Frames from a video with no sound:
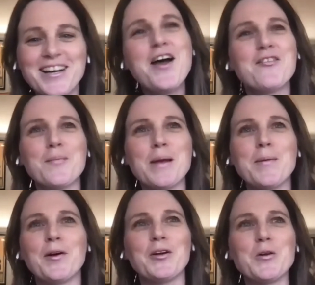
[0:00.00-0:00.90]
from
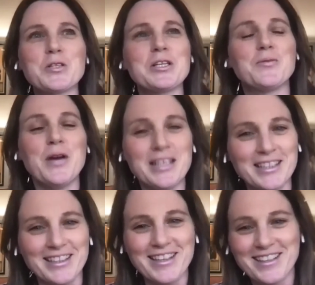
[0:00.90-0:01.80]
people are usually
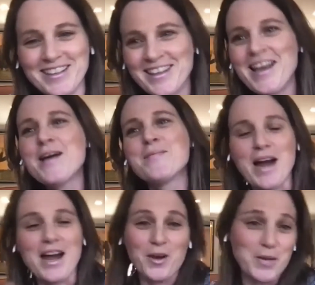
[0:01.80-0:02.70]
written
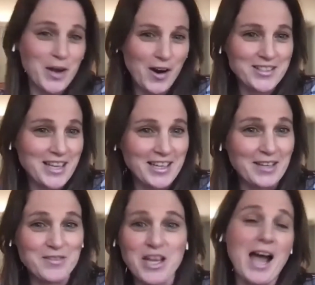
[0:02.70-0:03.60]
by their PR
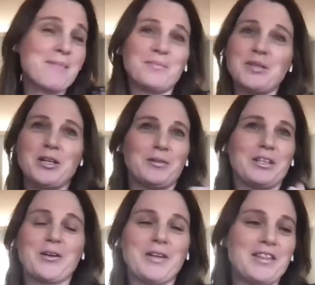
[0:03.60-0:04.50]
executives. I'm,
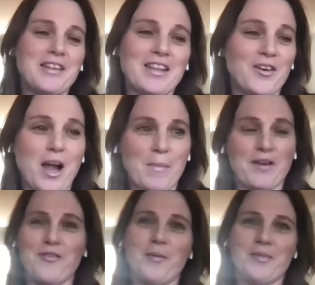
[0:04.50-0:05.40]
literally thinking they're coming
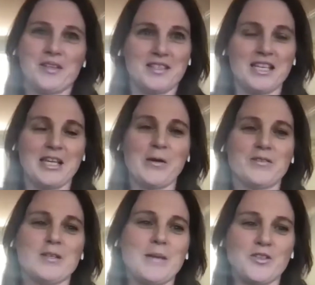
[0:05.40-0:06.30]
from the CEOs of
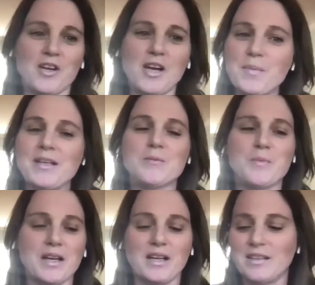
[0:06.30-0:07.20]
these major companies,
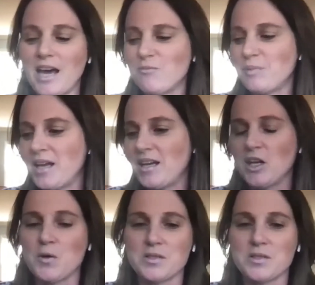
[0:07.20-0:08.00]
but a lot of planning goes